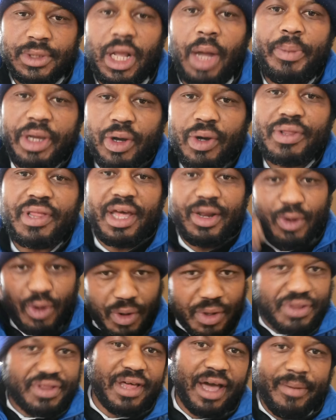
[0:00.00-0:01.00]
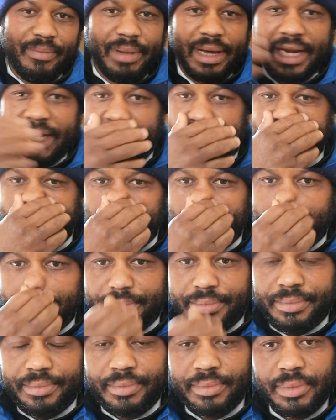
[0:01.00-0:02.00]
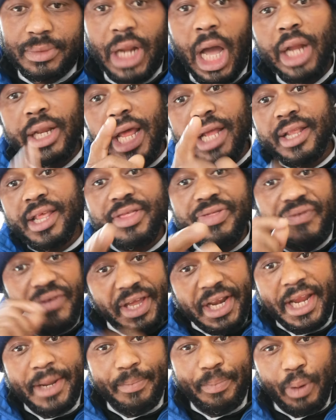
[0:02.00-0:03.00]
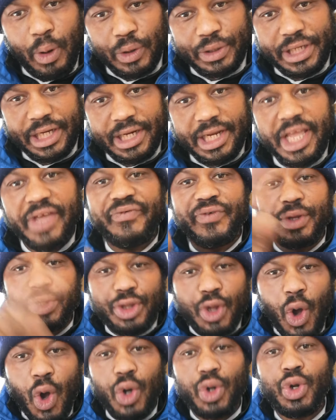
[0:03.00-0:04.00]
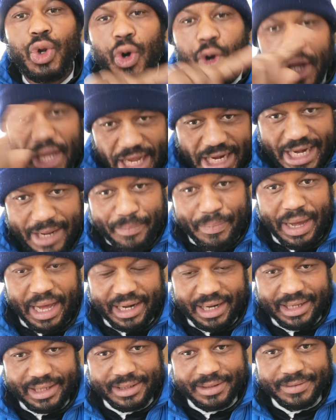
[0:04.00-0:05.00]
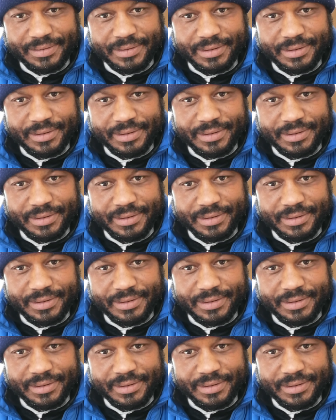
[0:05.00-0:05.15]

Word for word: Now, because I know somebody, now that is very important. If you don't know anybody,